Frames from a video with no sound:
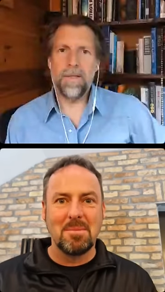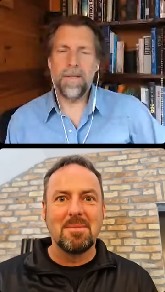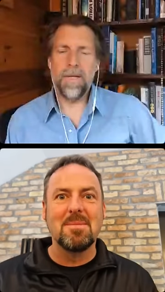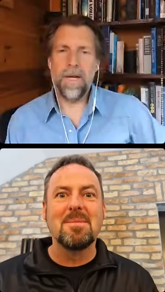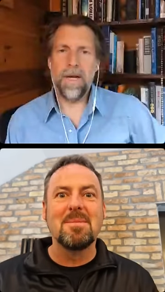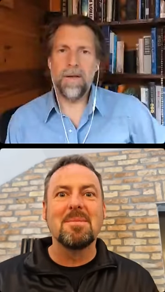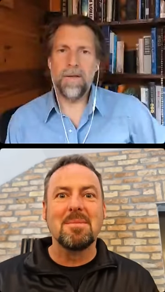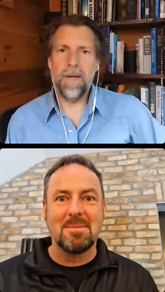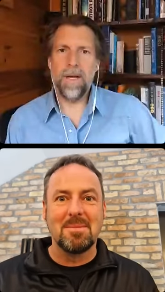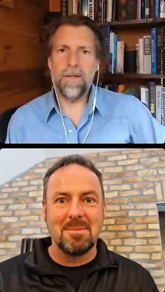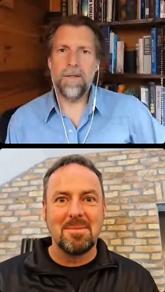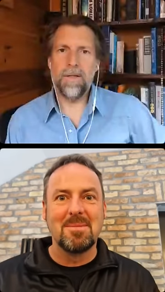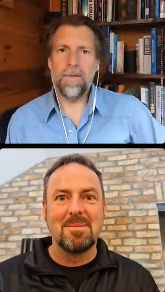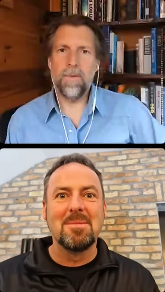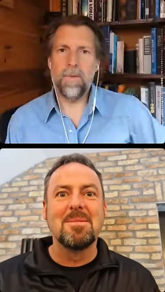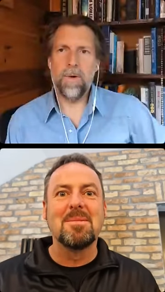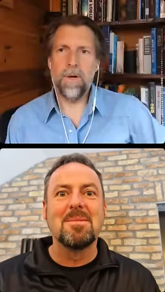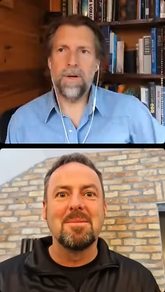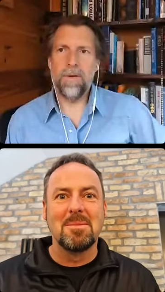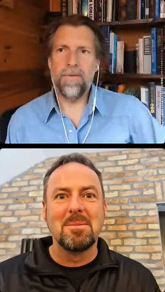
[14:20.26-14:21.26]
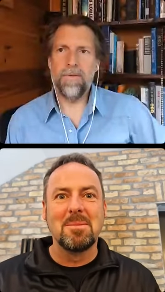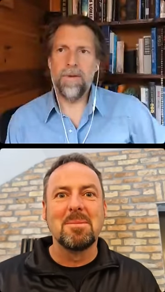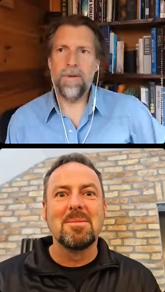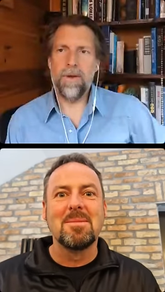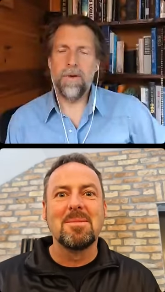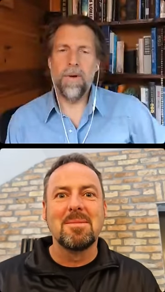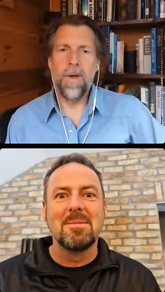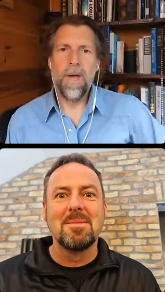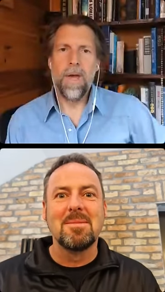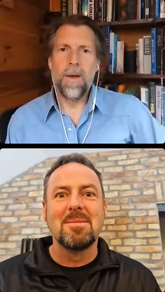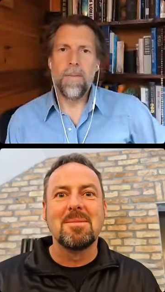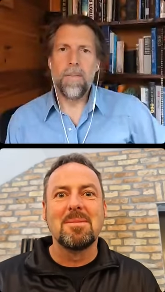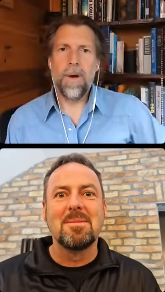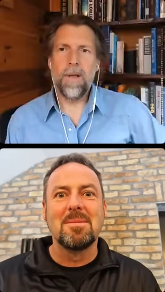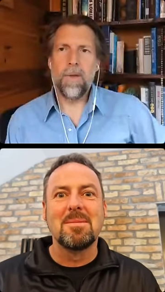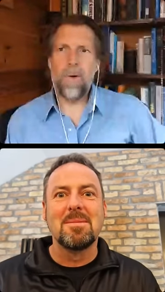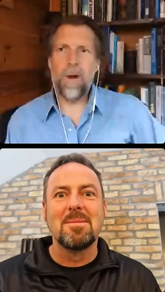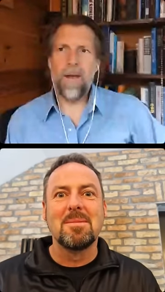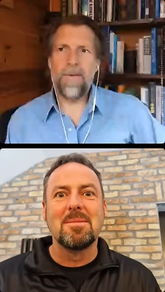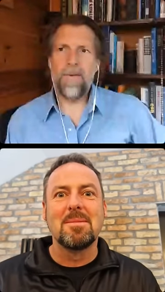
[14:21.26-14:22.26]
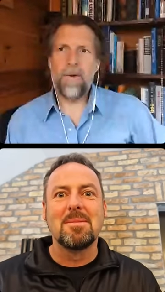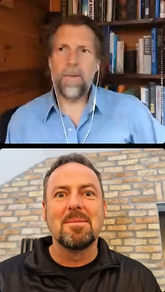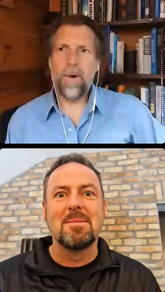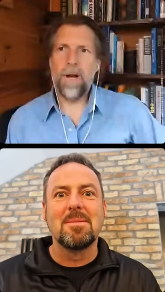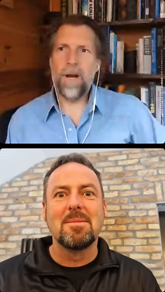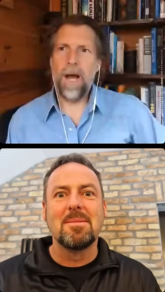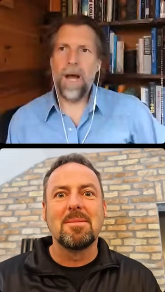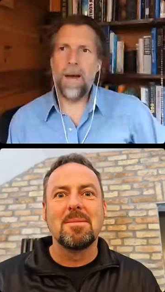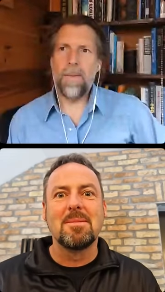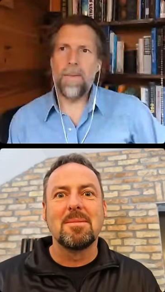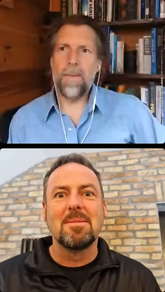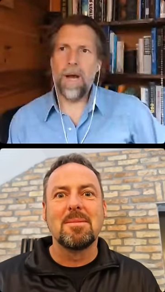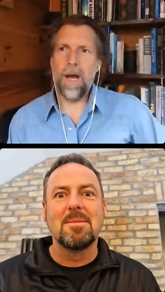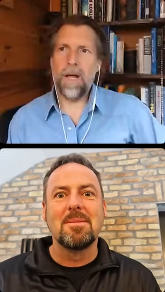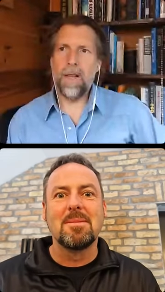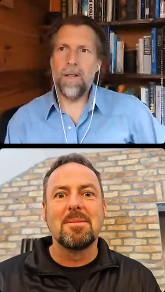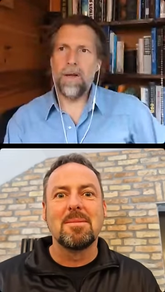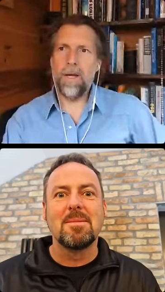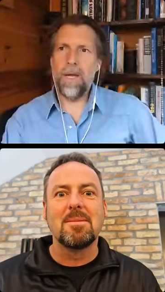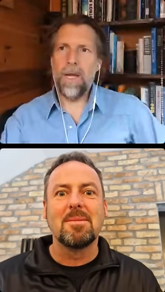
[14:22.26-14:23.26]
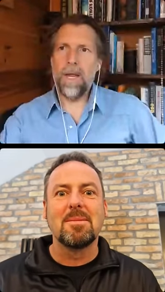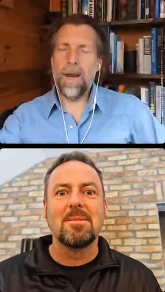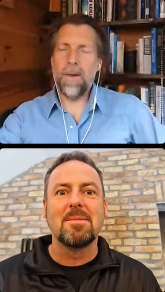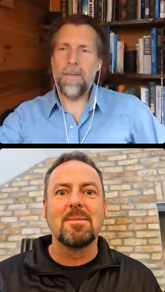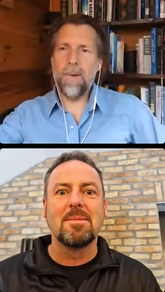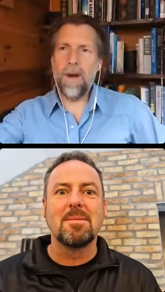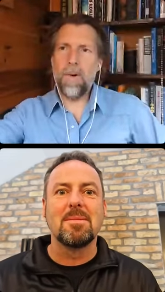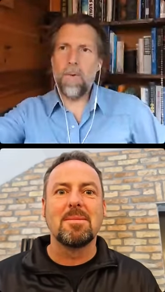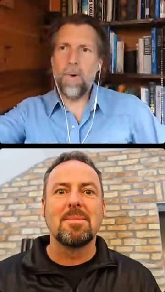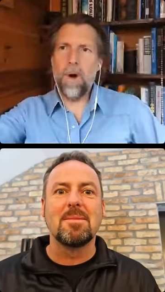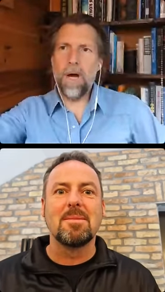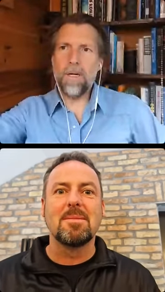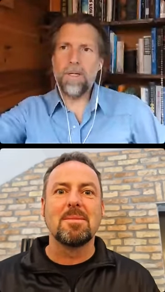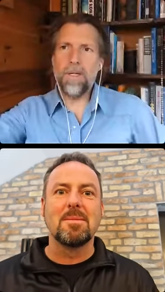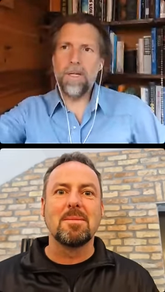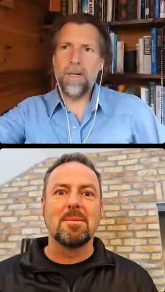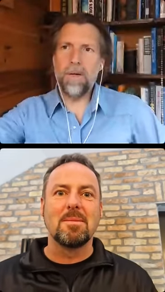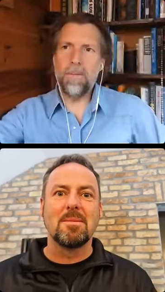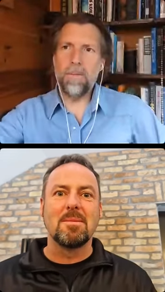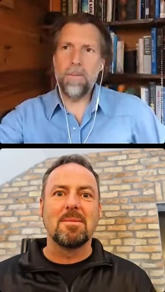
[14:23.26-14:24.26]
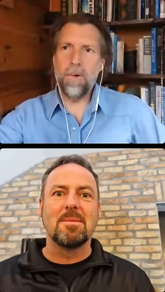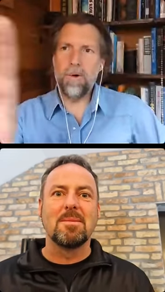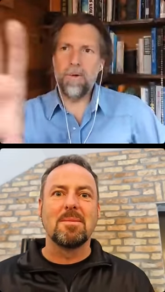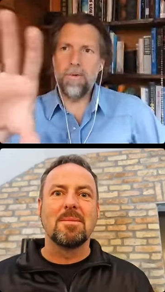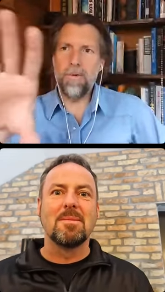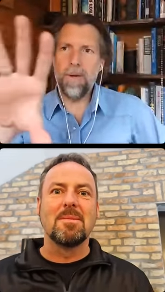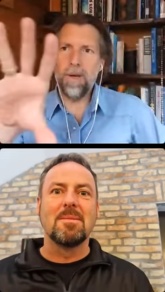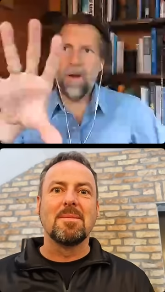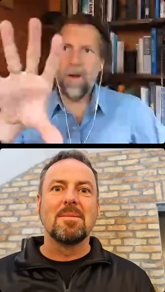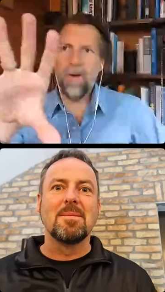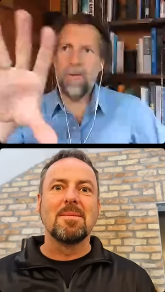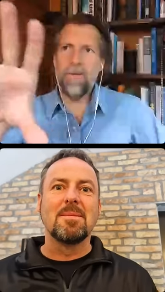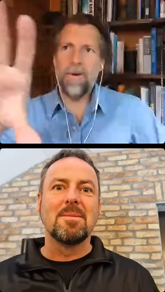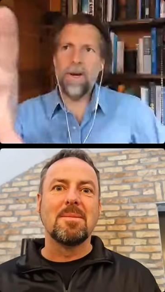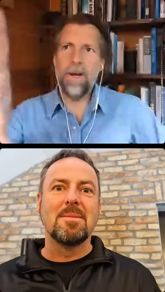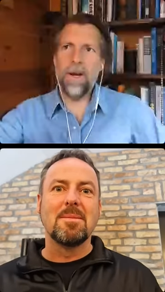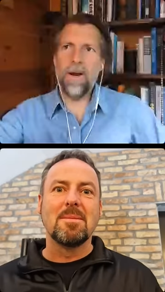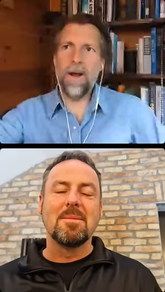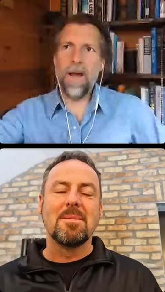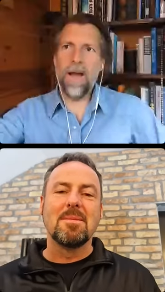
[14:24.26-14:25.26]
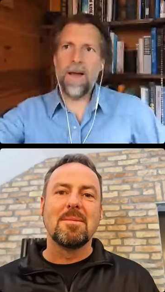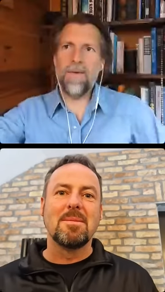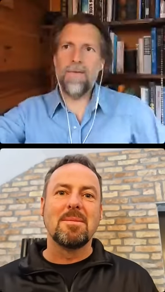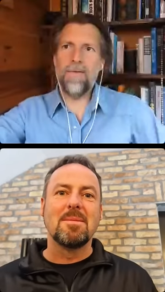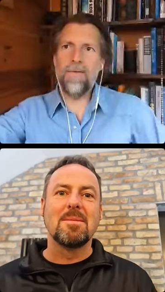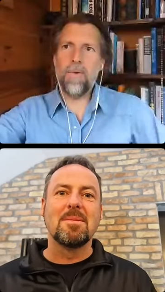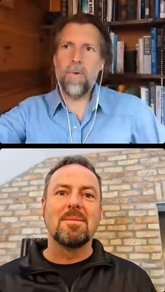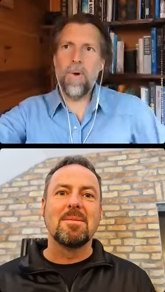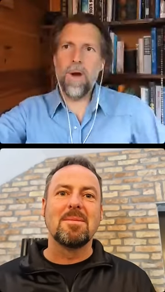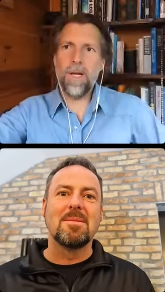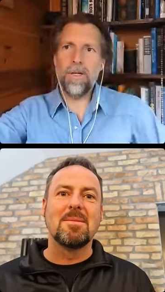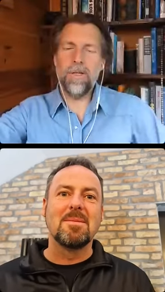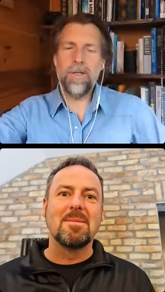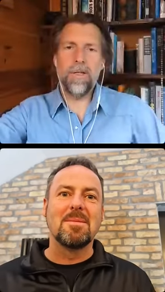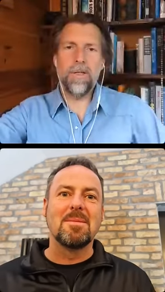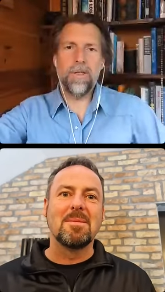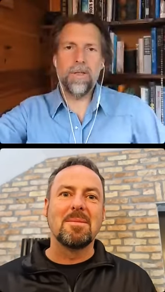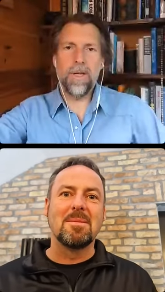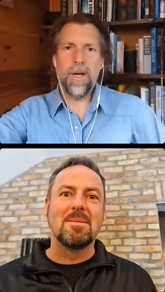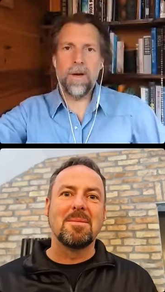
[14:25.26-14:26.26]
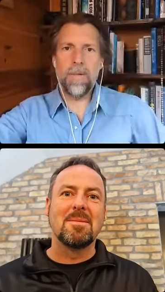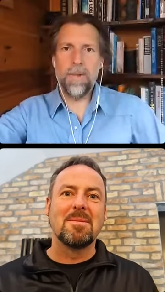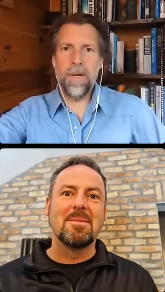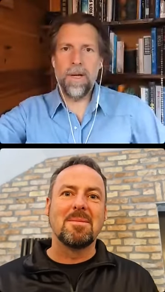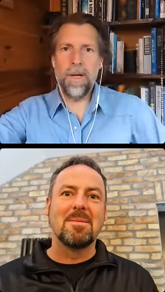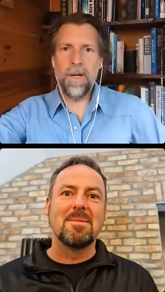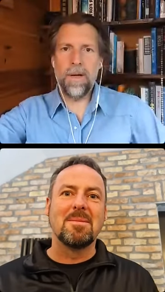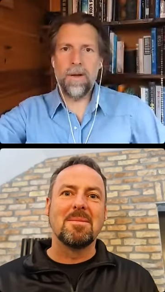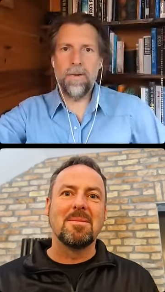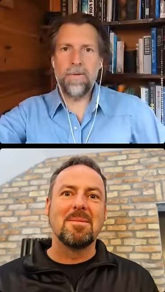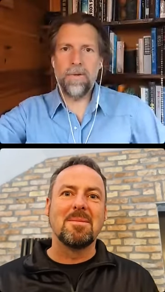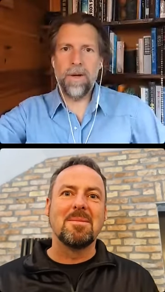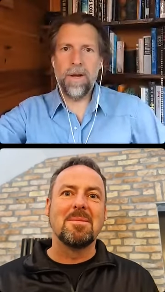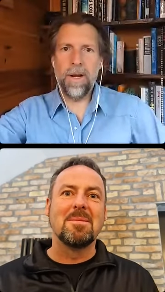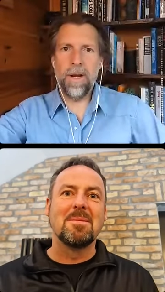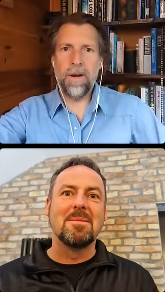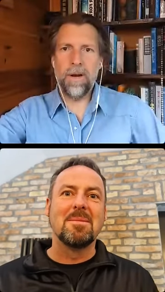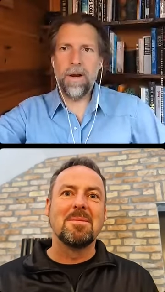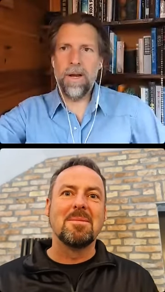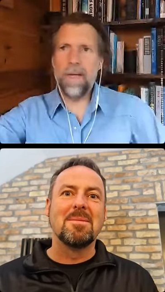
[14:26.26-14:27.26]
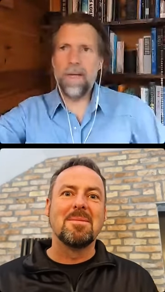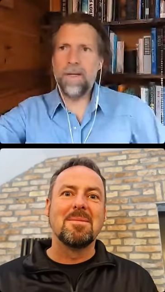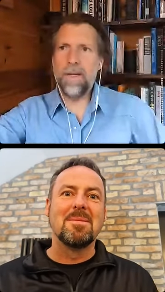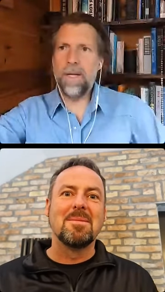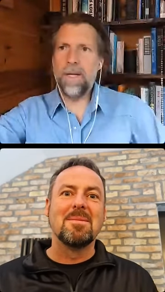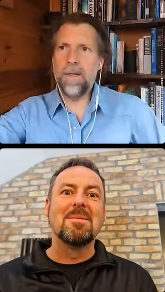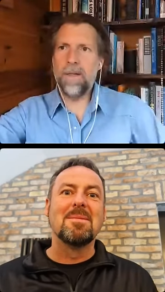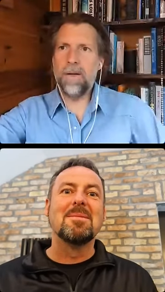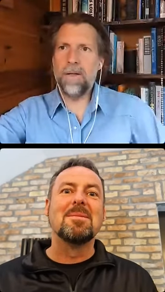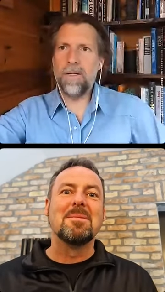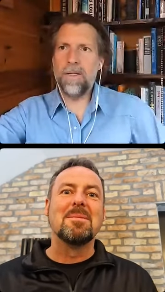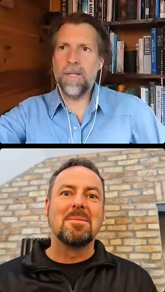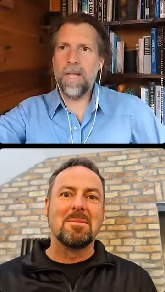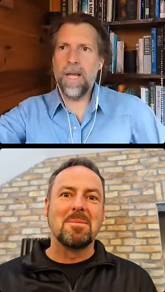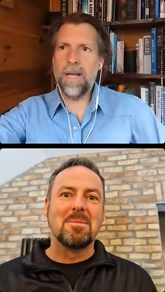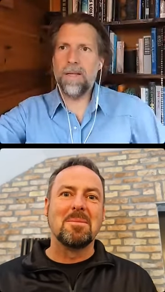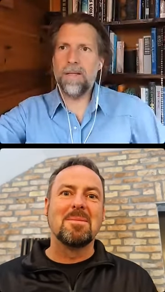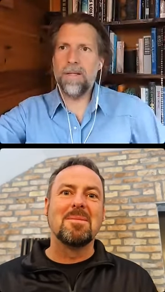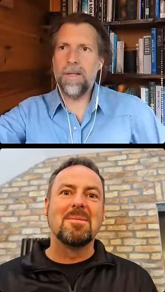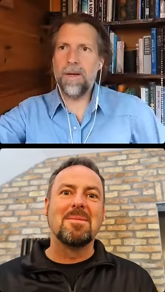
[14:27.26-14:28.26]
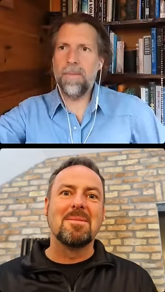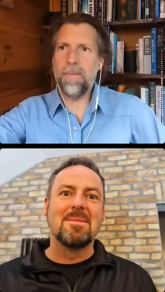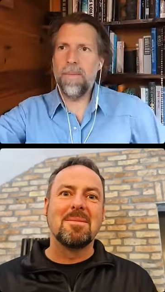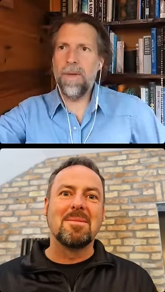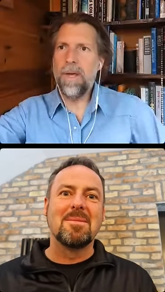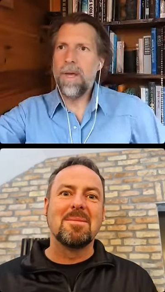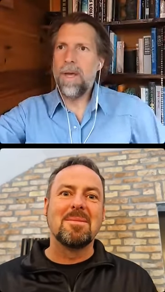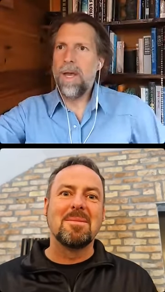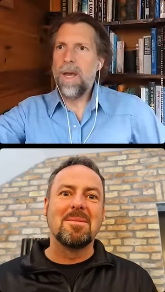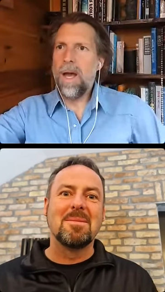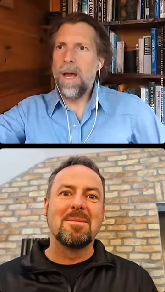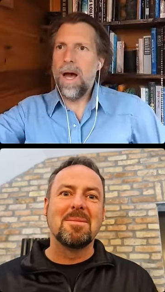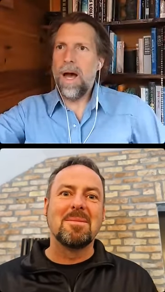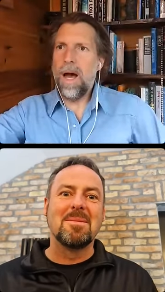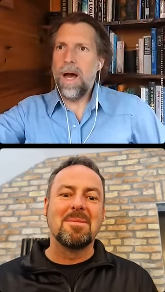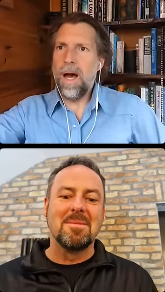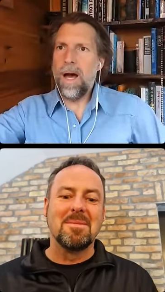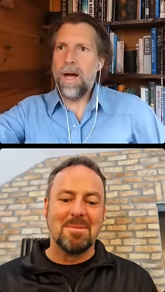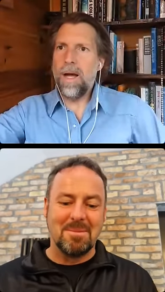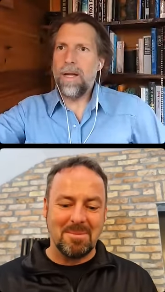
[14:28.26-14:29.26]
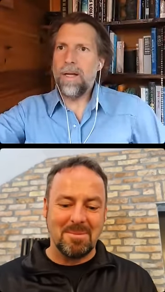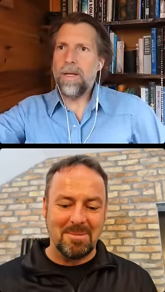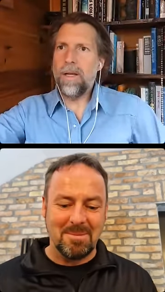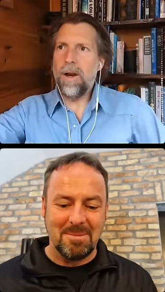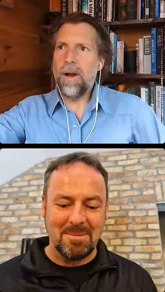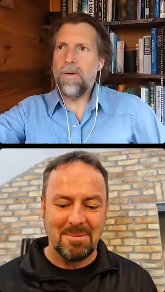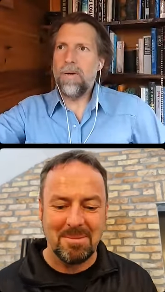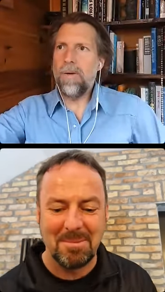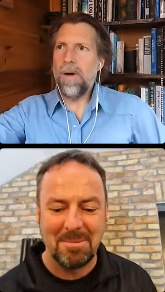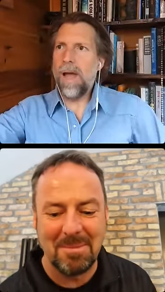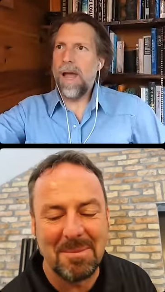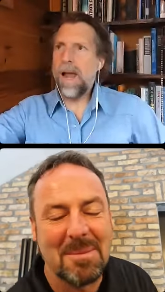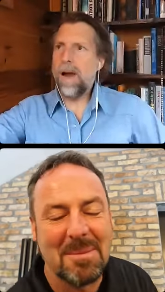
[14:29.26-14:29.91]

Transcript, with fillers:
Speaker 1: and see how that's working for you. By the way, everyone, I'm not watching a movie over here. I have questions coming in over here. It looks like some, you know,